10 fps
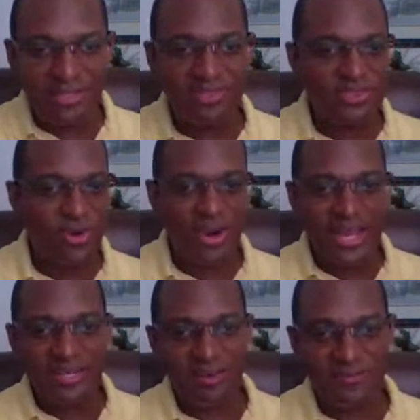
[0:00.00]
minister or
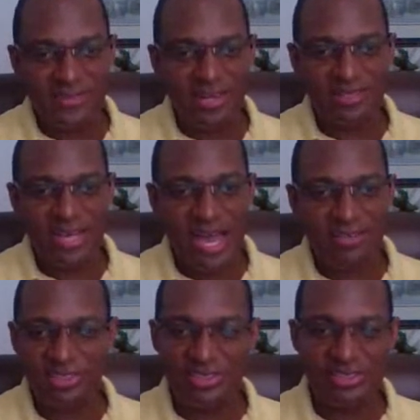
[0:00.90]
any of the other
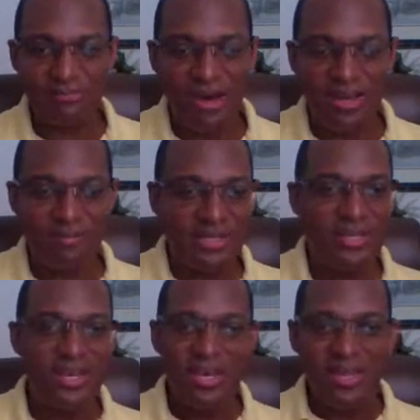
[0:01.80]
guys in
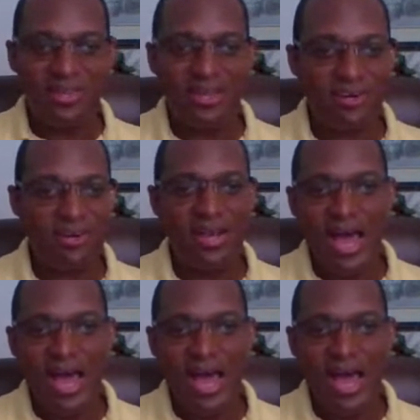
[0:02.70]
parliament, they're